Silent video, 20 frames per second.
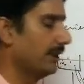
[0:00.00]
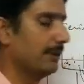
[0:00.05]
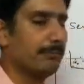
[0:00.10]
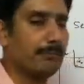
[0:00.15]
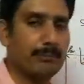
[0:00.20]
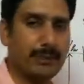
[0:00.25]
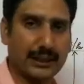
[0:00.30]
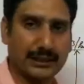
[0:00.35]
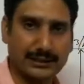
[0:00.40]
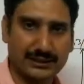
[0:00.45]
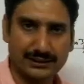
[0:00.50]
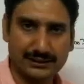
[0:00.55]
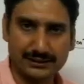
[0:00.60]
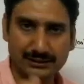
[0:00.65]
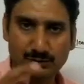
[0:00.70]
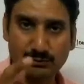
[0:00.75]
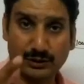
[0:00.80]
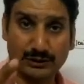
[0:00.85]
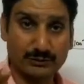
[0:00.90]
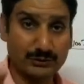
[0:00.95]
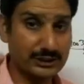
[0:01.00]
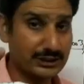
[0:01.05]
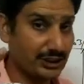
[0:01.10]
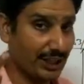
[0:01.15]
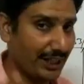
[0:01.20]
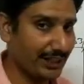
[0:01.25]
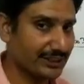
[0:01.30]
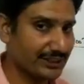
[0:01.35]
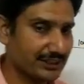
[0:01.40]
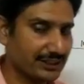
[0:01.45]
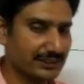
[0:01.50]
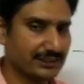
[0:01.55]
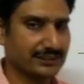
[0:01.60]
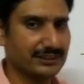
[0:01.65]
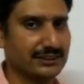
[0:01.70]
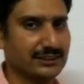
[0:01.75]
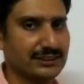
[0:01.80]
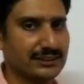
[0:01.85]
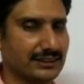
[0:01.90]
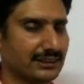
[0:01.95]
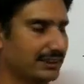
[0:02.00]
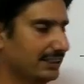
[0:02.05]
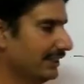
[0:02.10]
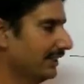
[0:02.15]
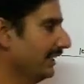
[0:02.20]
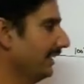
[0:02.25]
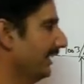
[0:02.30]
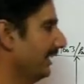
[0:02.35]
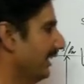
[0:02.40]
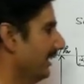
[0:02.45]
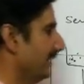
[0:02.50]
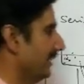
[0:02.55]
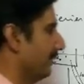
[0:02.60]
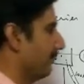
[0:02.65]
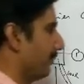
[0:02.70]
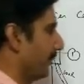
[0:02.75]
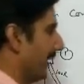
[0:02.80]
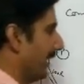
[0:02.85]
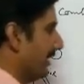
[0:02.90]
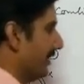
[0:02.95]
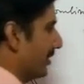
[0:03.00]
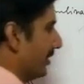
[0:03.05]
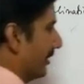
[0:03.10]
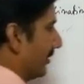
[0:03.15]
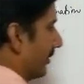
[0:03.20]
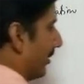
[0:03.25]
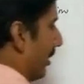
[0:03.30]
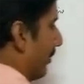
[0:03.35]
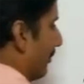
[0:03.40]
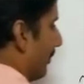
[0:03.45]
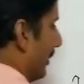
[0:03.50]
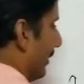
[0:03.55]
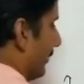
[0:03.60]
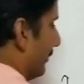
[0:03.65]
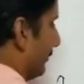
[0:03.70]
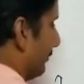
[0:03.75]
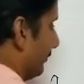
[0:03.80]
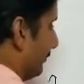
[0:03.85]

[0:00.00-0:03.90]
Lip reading: But what will change? The potential drop.